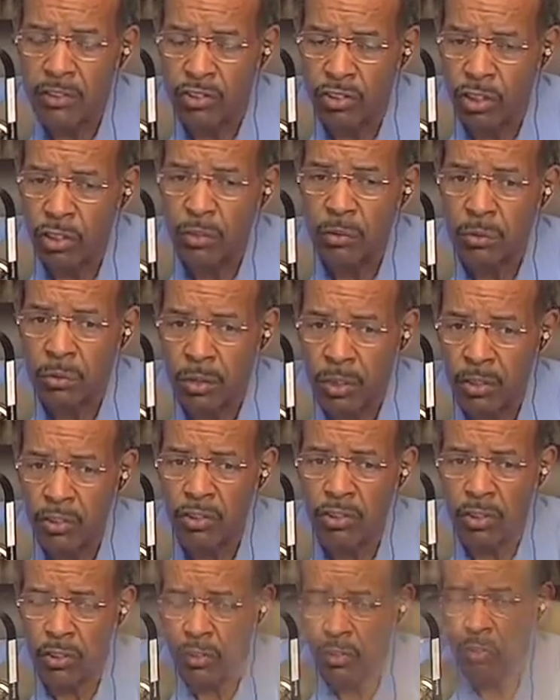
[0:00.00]

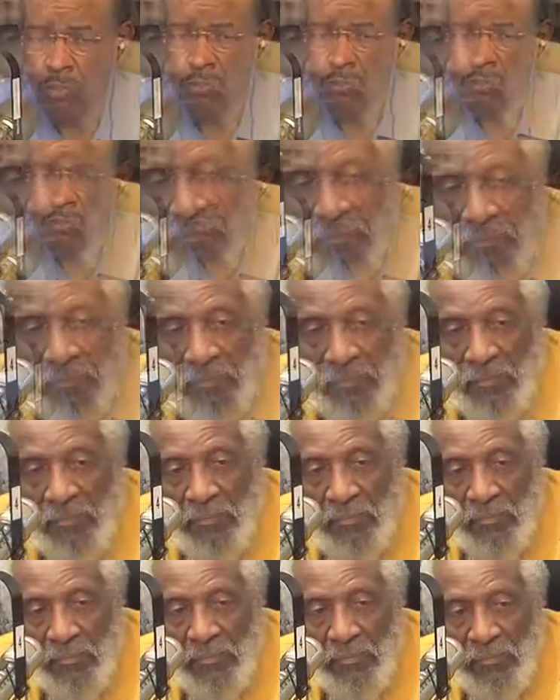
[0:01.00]
generations of
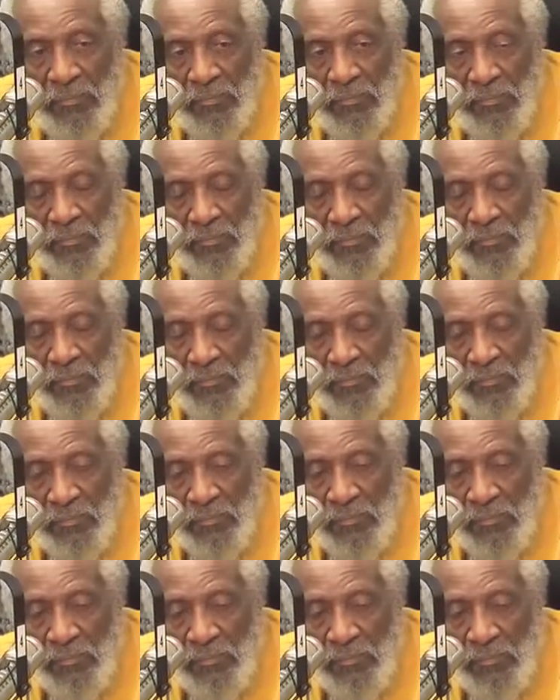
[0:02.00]
you out here.